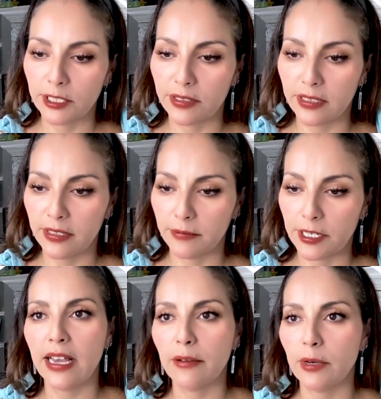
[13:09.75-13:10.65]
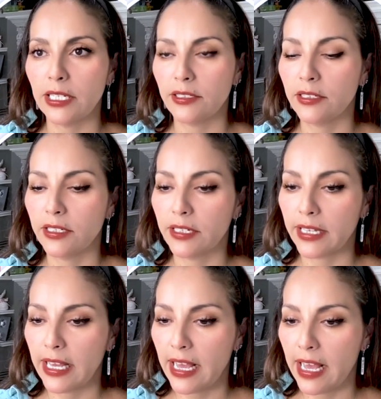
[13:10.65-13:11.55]
which is this one, I want to
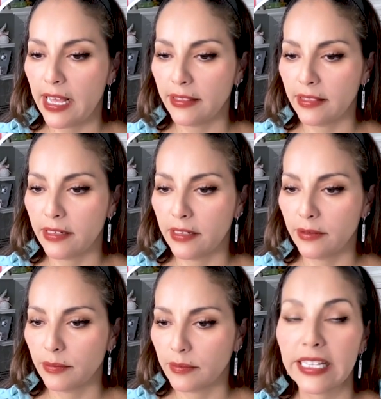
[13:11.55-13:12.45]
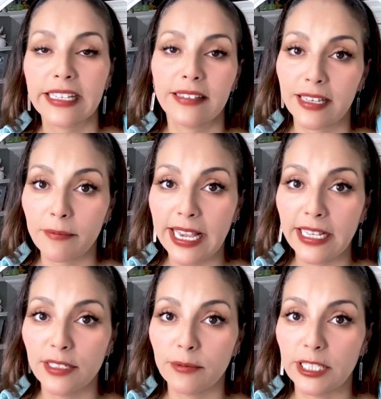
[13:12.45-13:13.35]
look at the listing
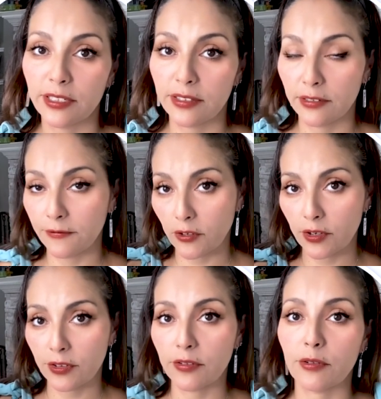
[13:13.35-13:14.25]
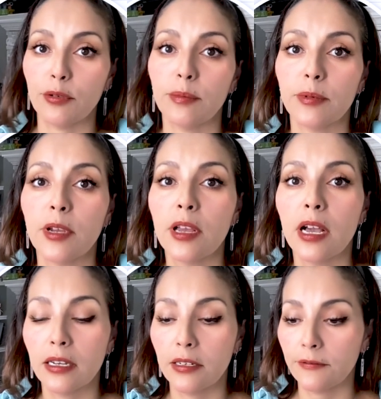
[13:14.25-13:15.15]
page, which is the fourth group
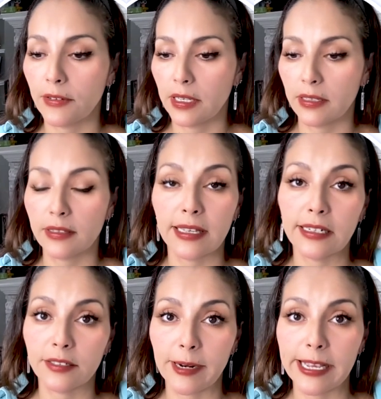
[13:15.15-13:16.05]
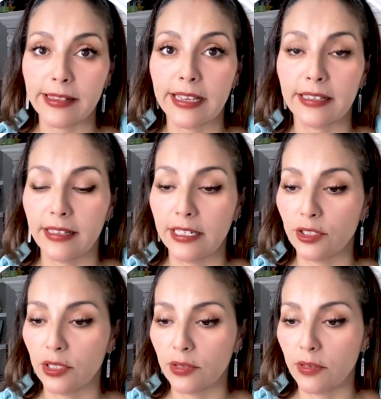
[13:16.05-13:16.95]
of SellerSprite
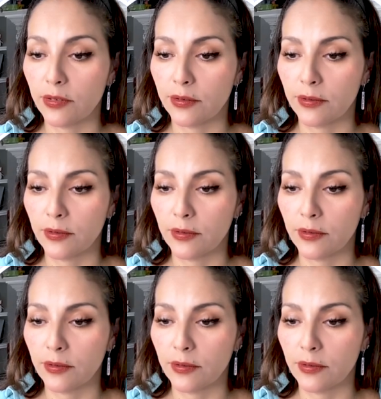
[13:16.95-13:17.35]
extension tools.